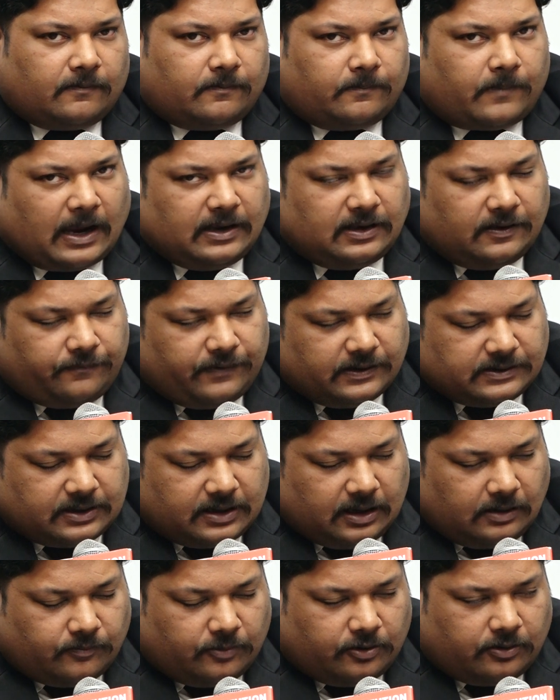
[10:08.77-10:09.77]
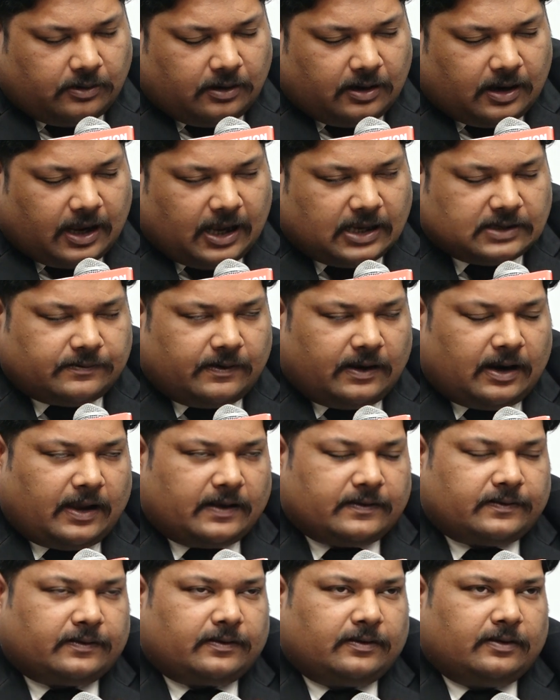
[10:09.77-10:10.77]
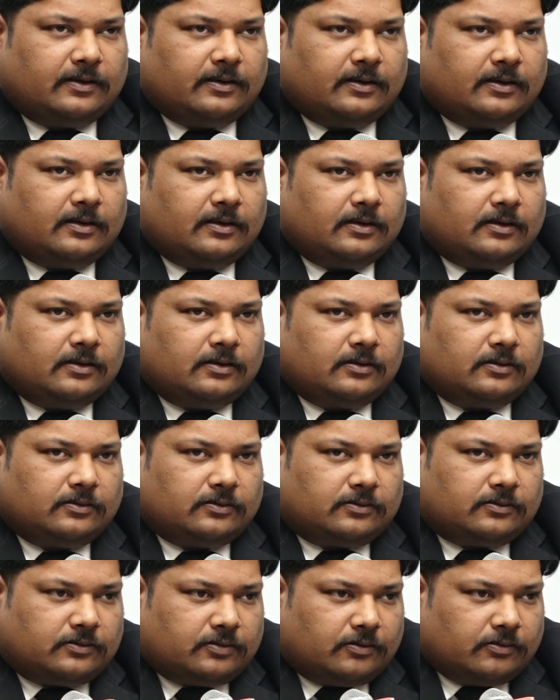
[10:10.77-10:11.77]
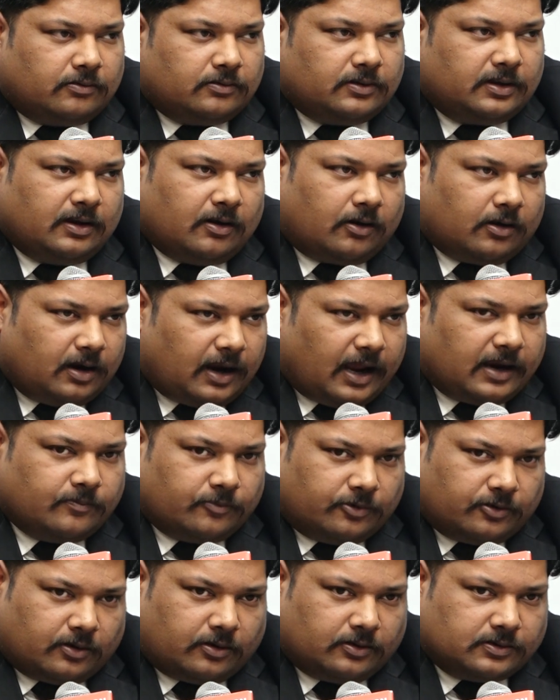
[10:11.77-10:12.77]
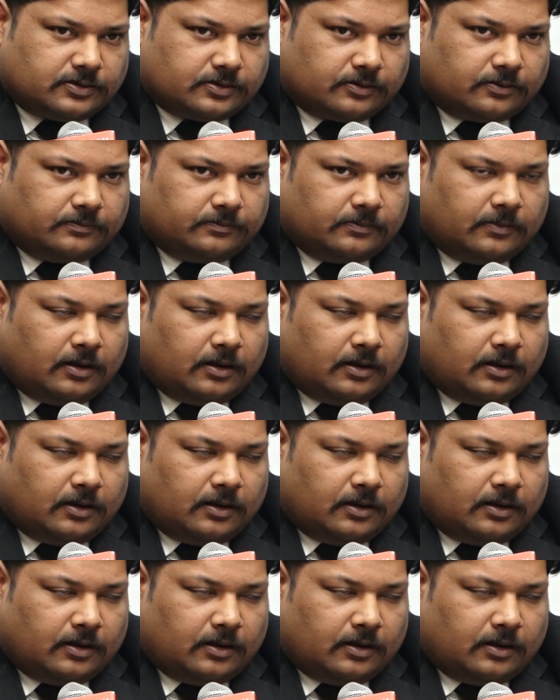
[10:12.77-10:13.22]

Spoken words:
by the physical mode as well as through the online mode also.